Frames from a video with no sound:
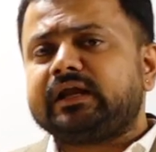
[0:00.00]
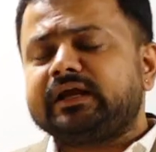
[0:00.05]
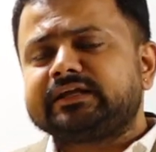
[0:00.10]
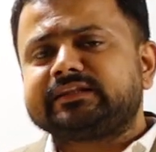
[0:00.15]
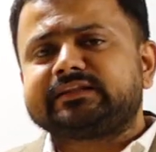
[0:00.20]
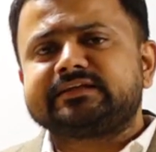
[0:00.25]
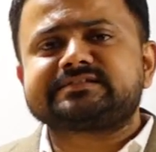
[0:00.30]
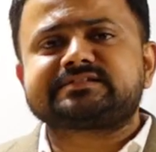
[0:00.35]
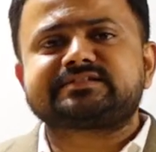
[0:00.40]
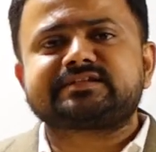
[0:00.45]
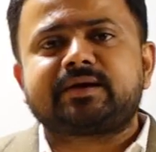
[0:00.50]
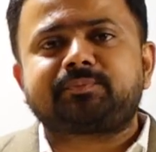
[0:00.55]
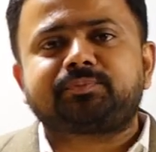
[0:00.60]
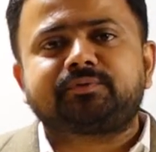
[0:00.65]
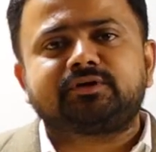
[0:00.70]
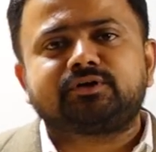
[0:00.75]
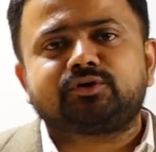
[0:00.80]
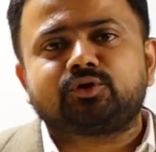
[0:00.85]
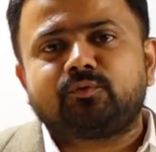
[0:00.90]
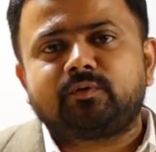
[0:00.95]
In this
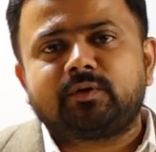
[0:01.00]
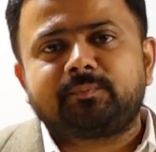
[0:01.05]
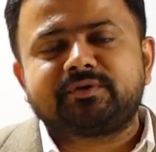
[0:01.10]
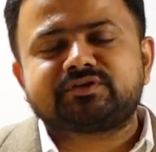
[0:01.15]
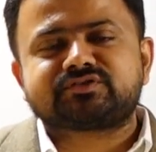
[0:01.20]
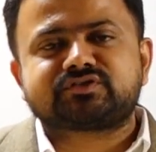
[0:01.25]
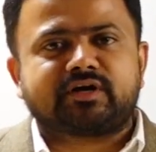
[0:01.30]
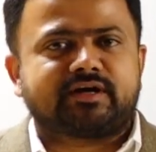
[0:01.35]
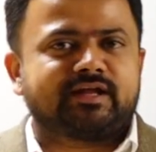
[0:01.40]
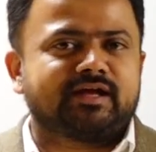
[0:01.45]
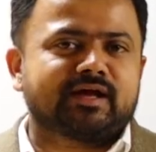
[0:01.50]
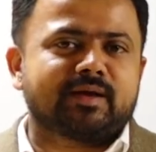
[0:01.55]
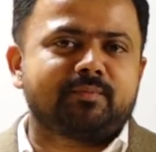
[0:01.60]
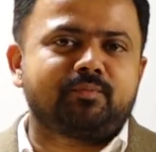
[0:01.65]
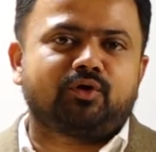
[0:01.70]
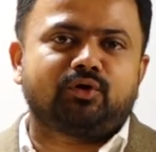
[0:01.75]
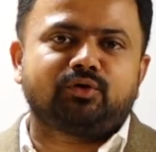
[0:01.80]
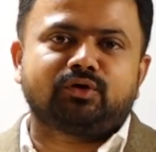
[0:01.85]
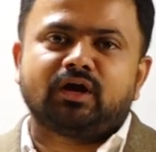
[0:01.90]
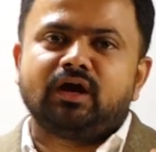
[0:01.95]
chapter, you will be studying
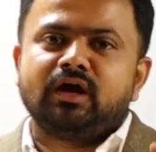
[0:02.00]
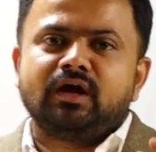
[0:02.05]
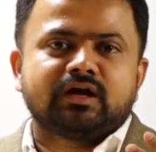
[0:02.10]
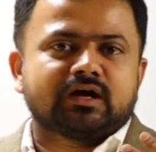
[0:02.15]
about